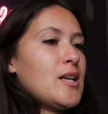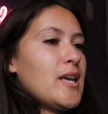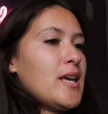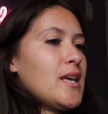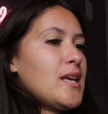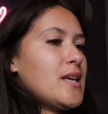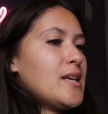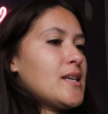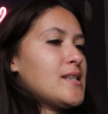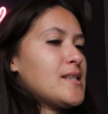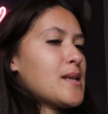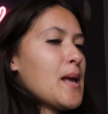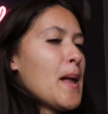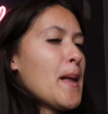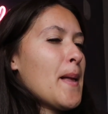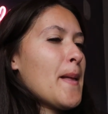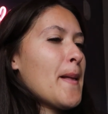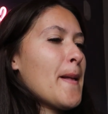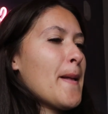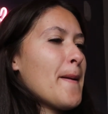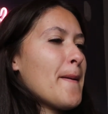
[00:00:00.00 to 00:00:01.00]
is
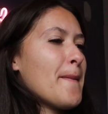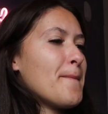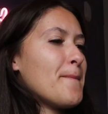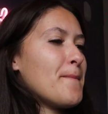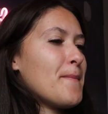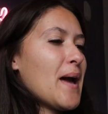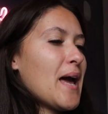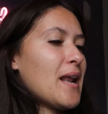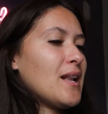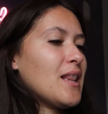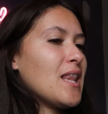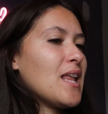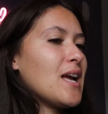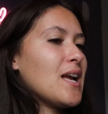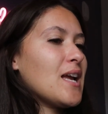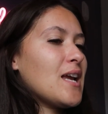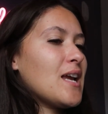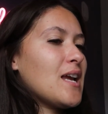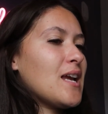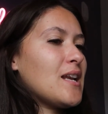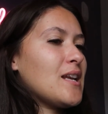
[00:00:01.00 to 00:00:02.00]

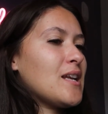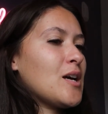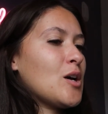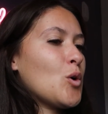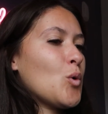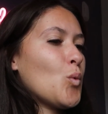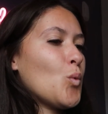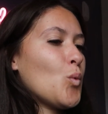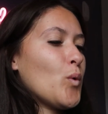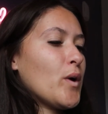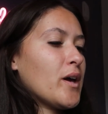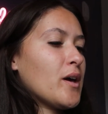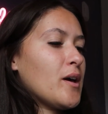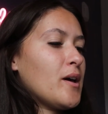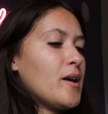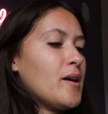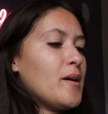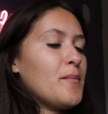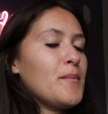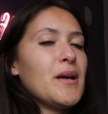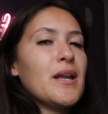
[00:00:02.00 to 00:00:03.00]
Madeline
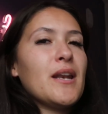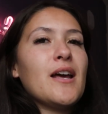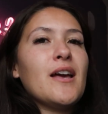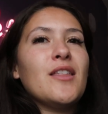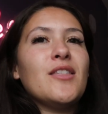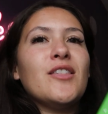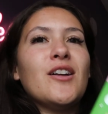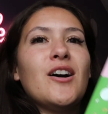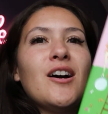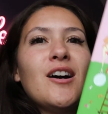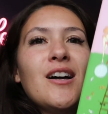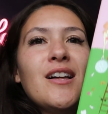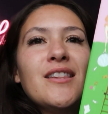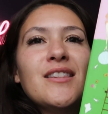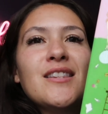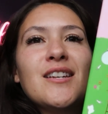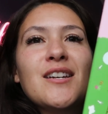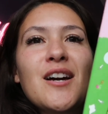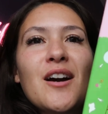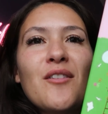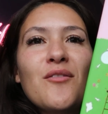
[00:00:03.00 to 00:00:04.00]
Wickham, and I thought
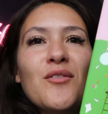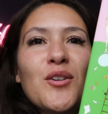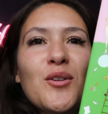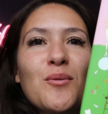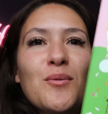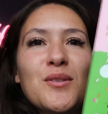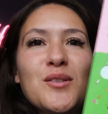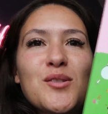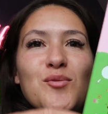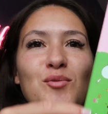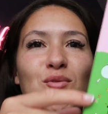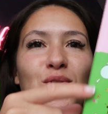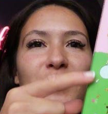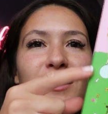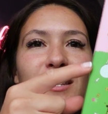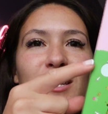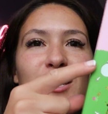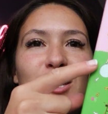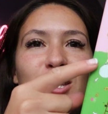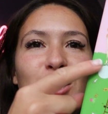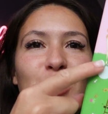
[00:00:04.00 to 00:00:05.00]
the cover was
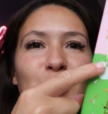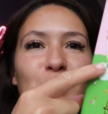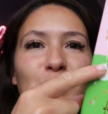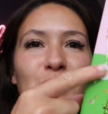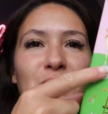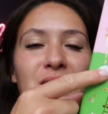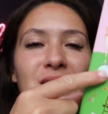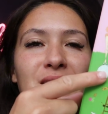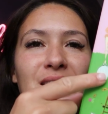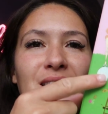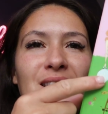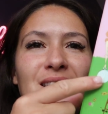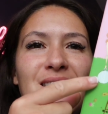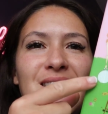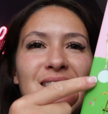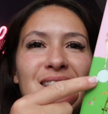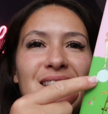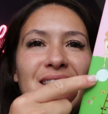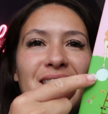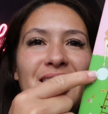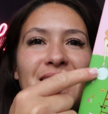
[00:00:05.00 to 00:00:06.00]
really cute. It's like
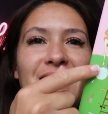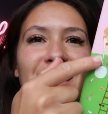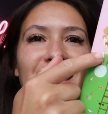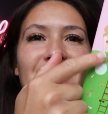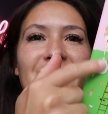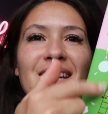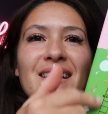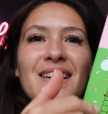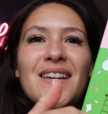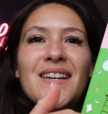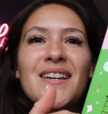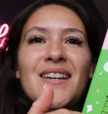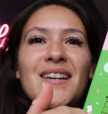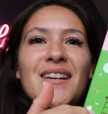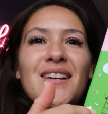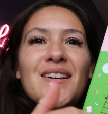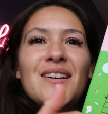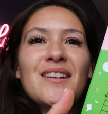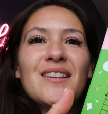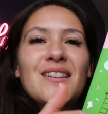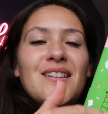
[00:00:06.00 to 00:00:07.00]
this lady
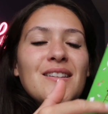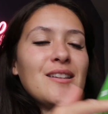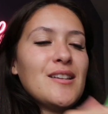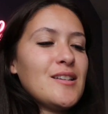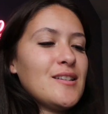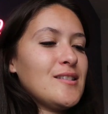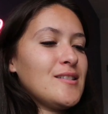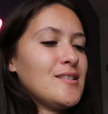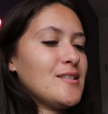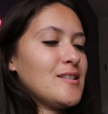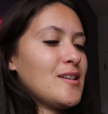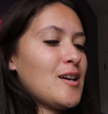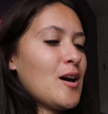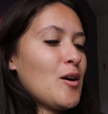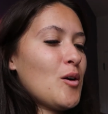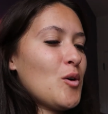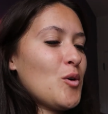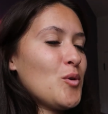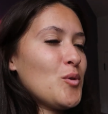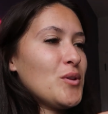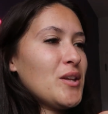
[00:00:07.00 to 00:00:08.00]

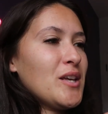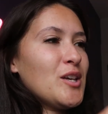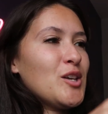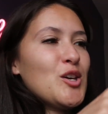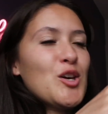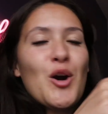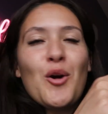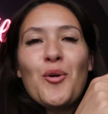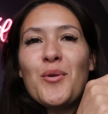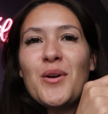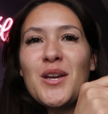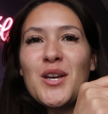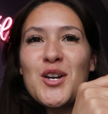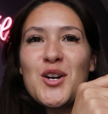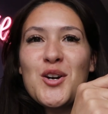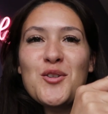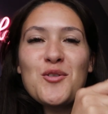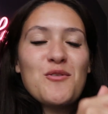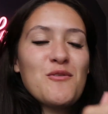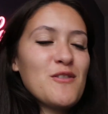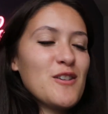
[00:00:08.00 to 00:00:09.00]
going
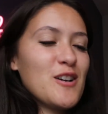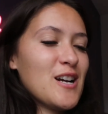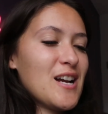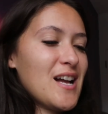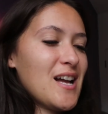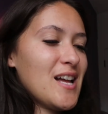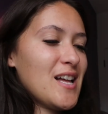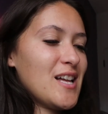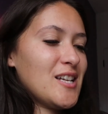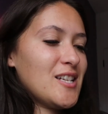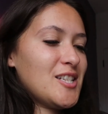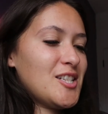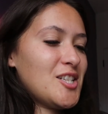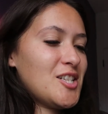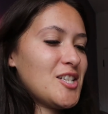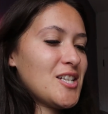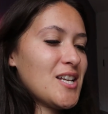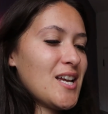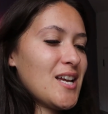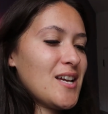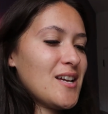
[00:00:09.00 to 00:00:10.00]
over a
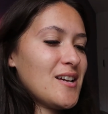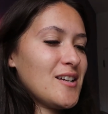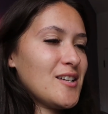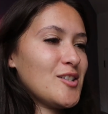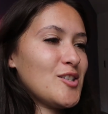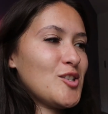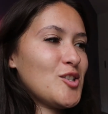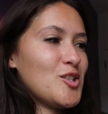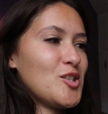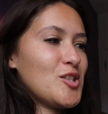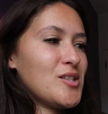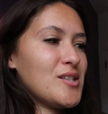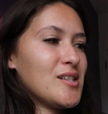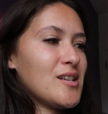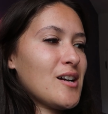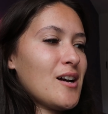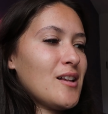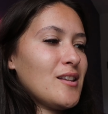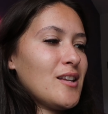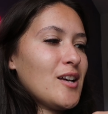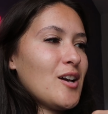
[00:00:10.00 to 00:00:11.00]
hedge, and she's
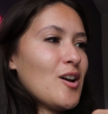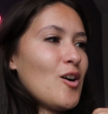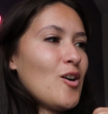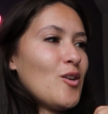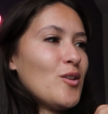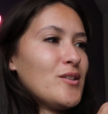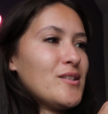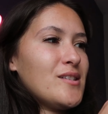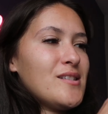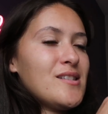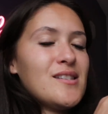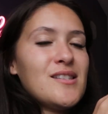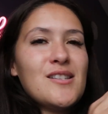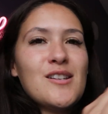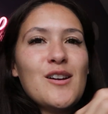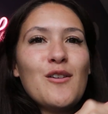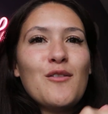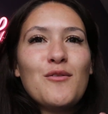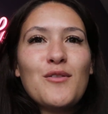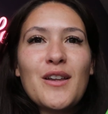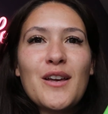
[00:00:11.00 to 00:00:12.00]
got like all this
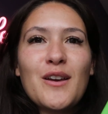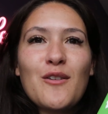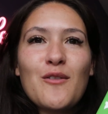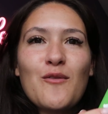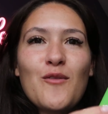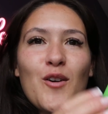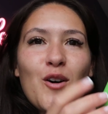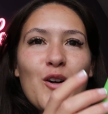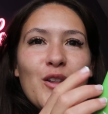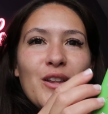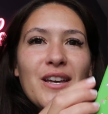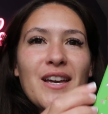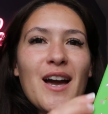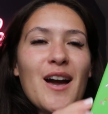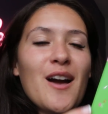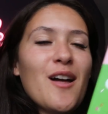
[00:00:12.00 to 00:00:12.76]
stuff like falling